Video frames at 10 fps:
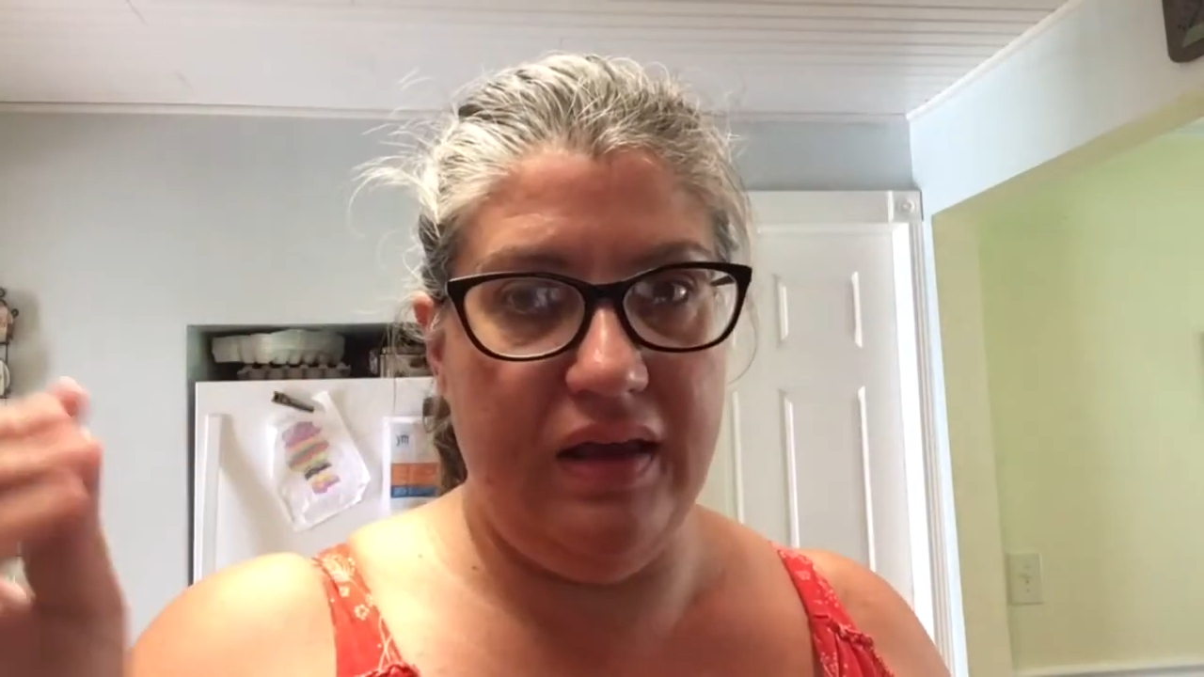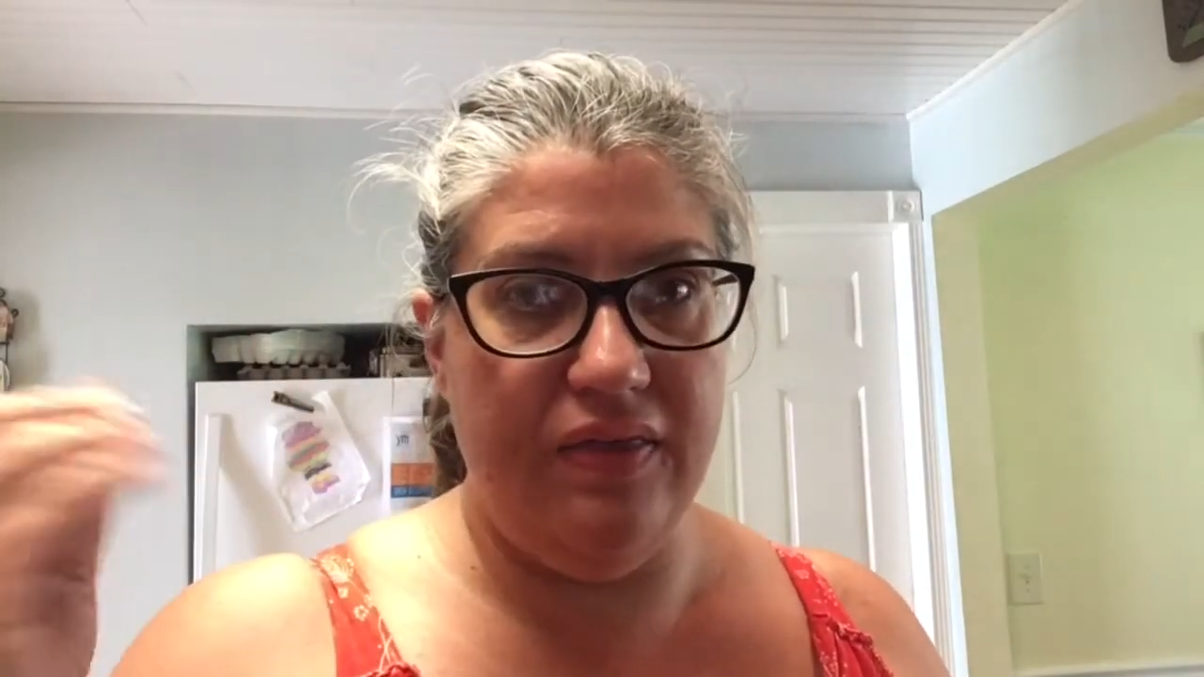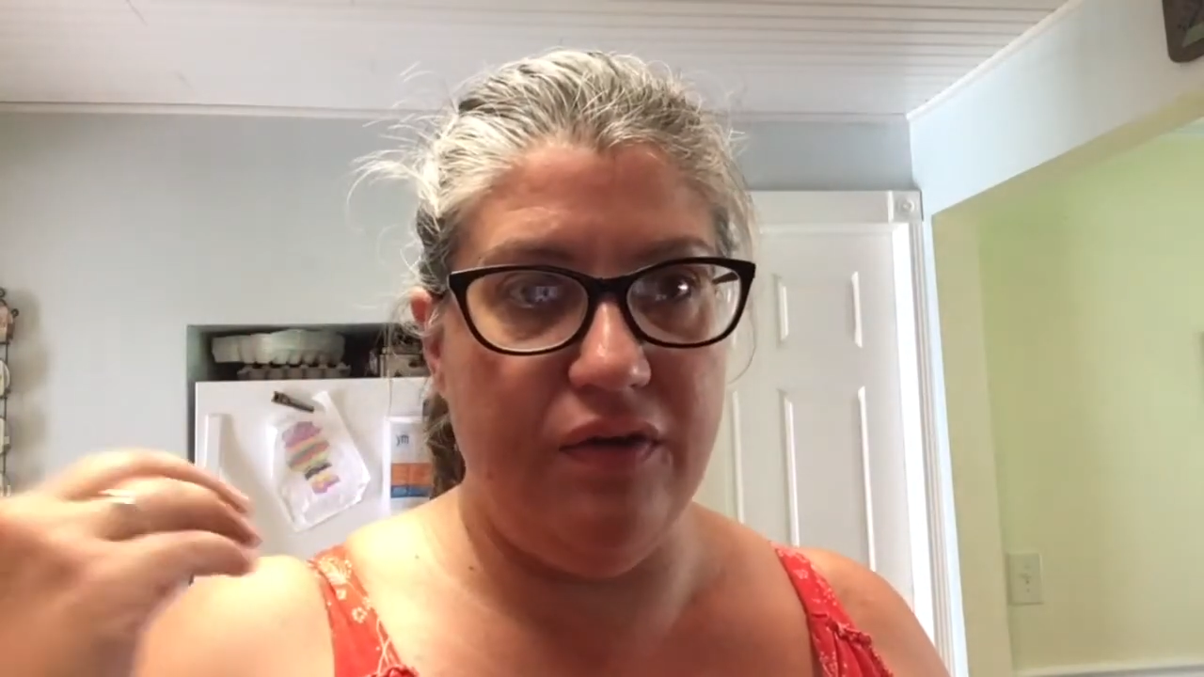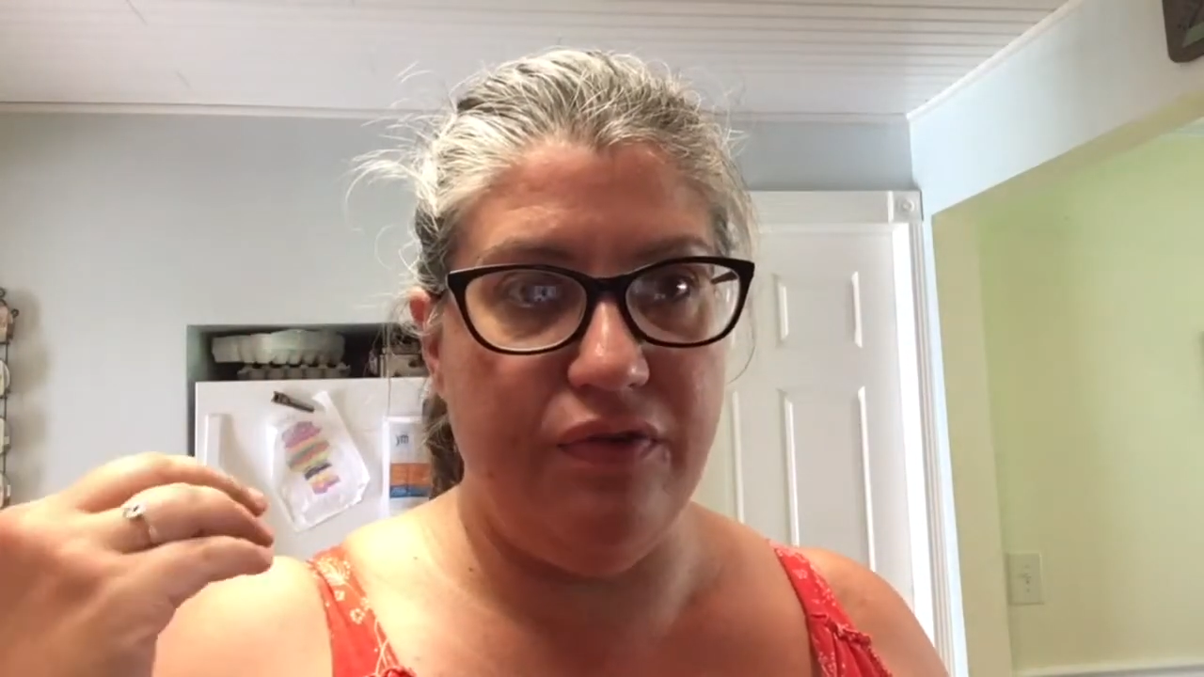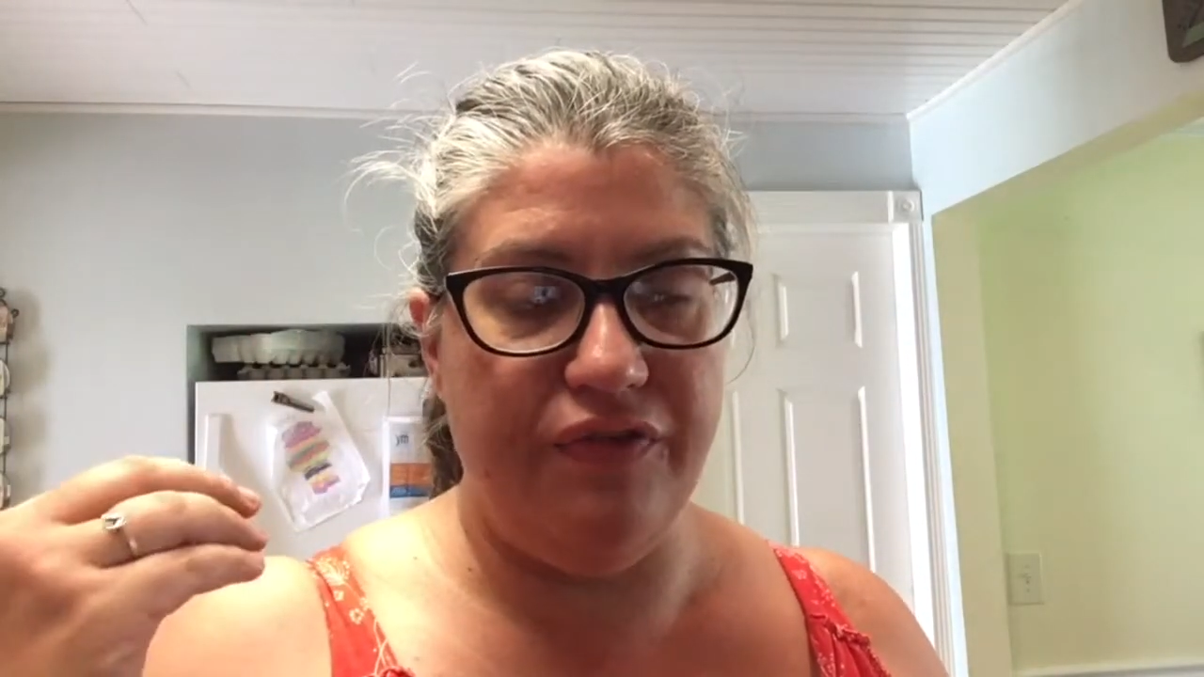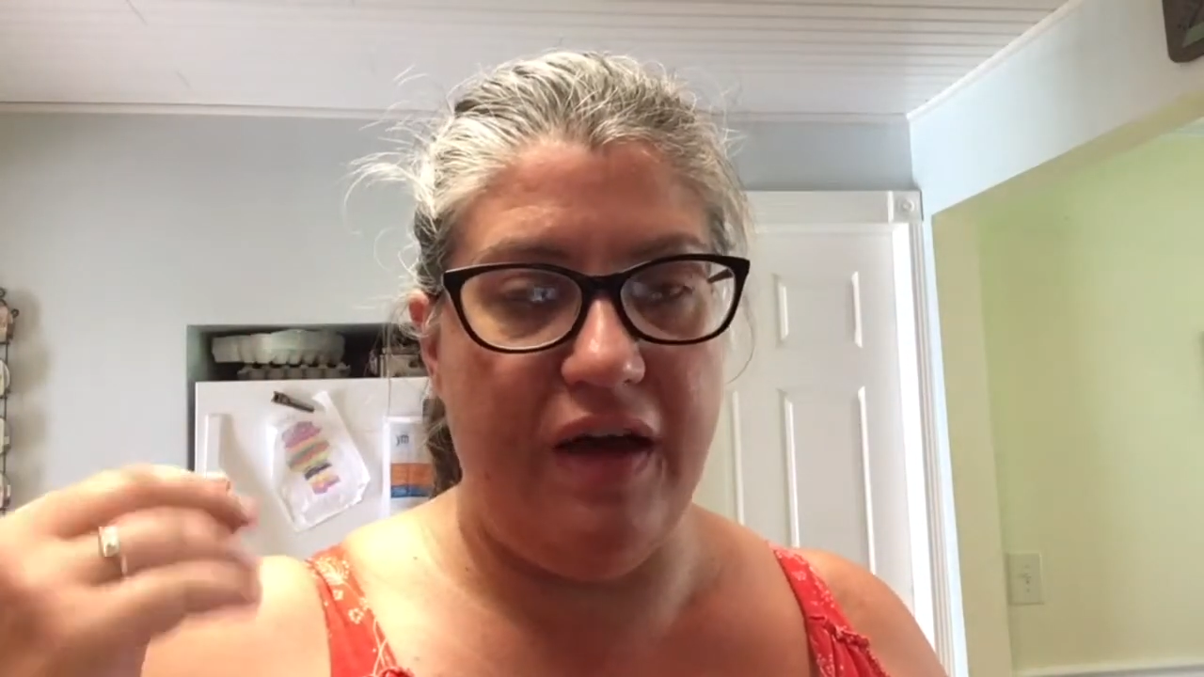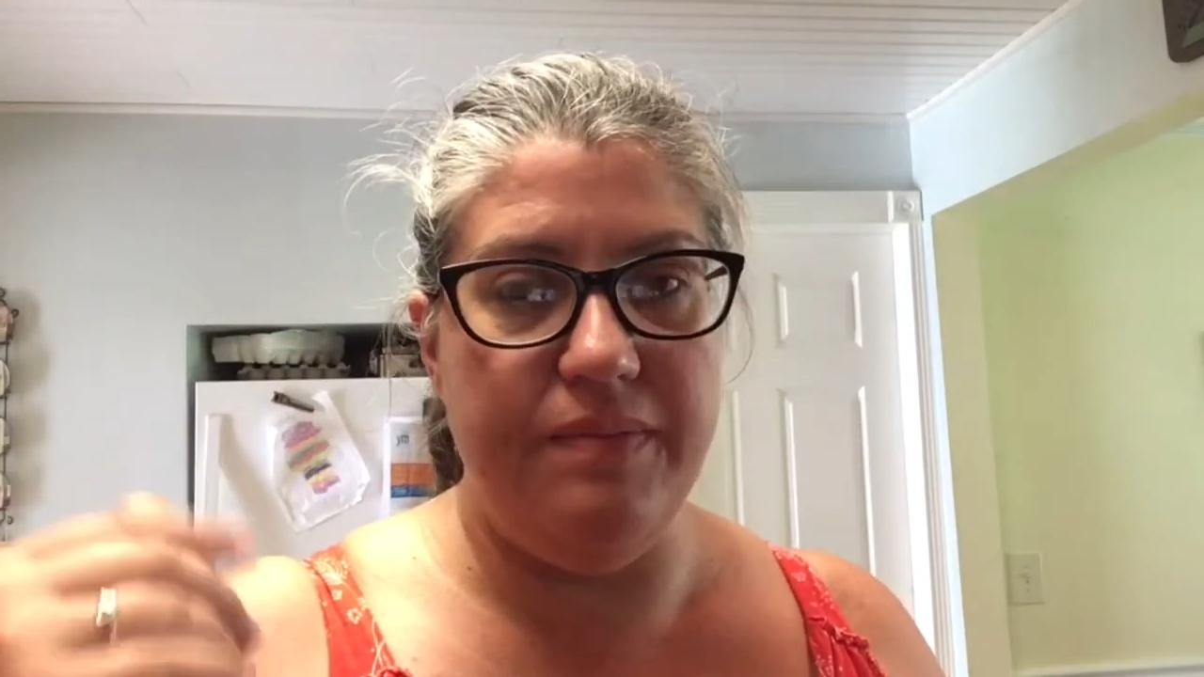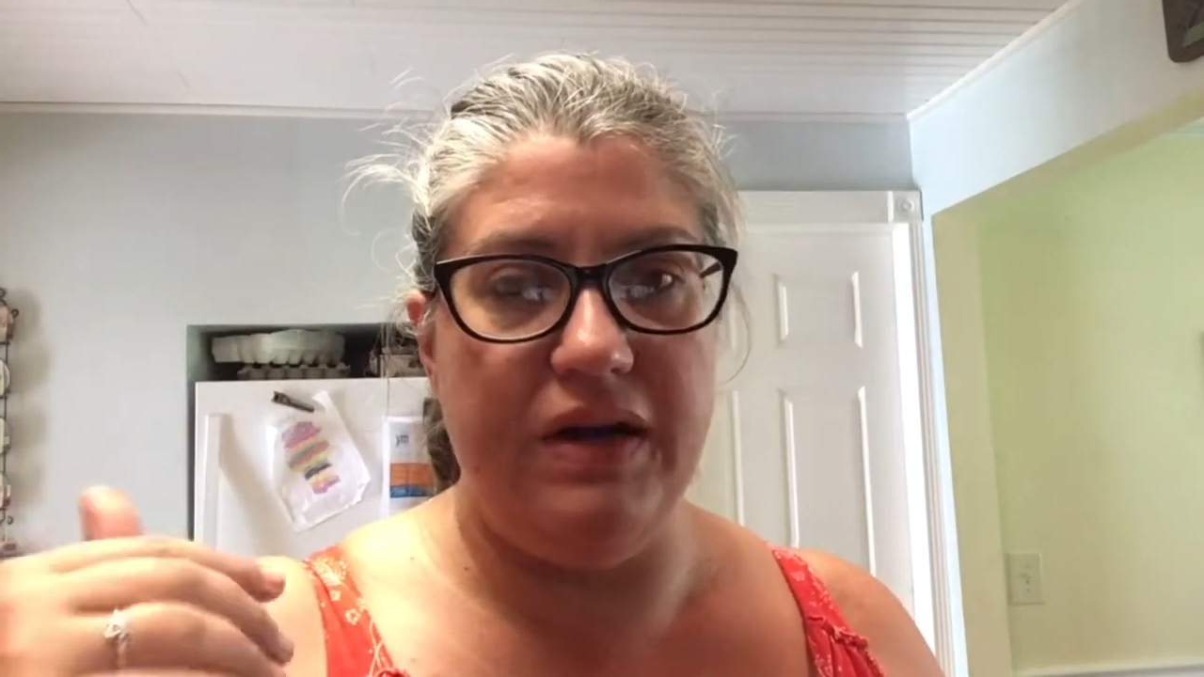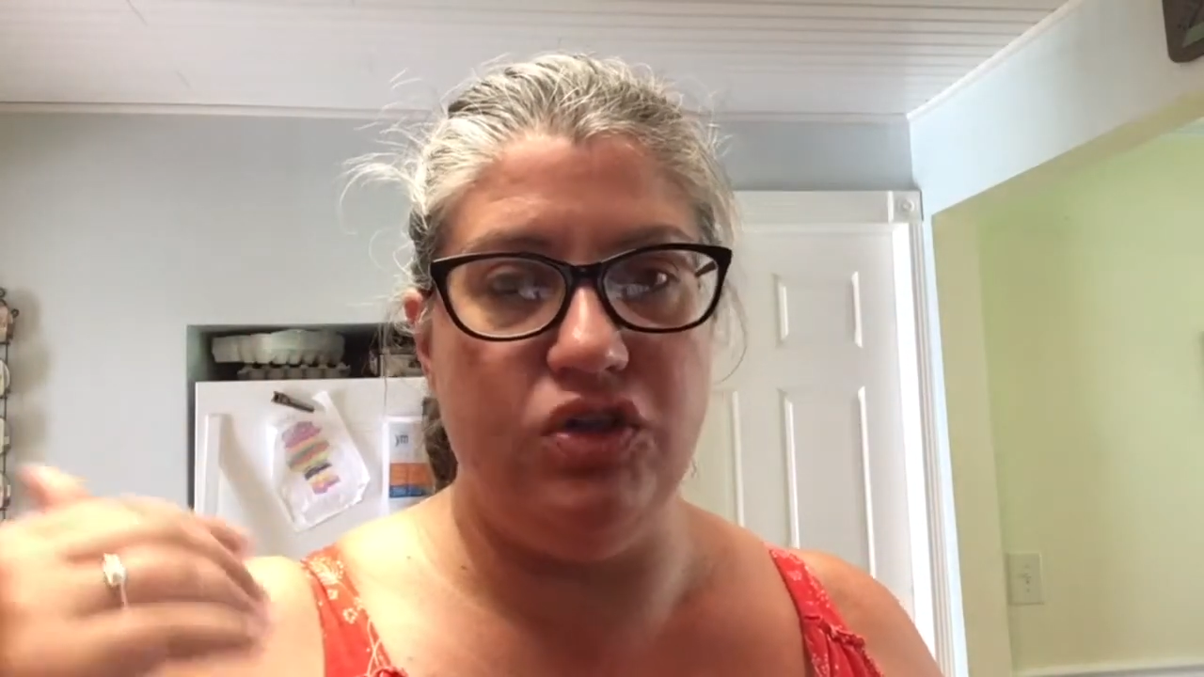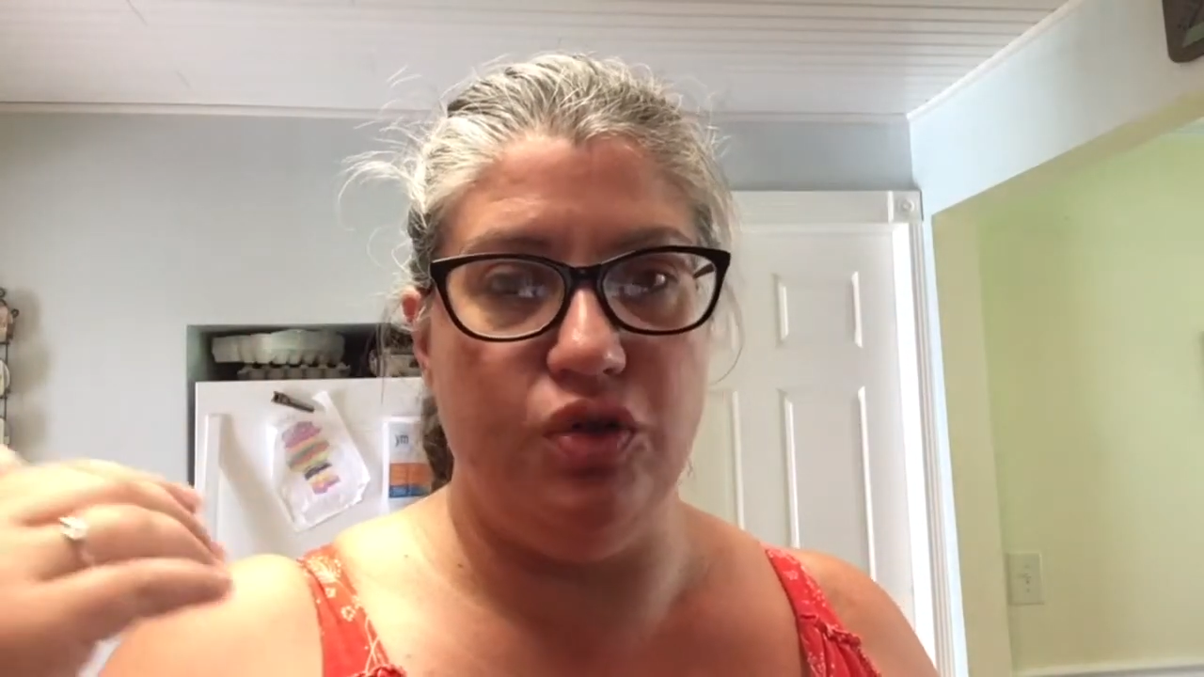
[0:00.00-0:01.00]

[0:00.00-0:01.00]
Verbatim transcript: in there for five minutes,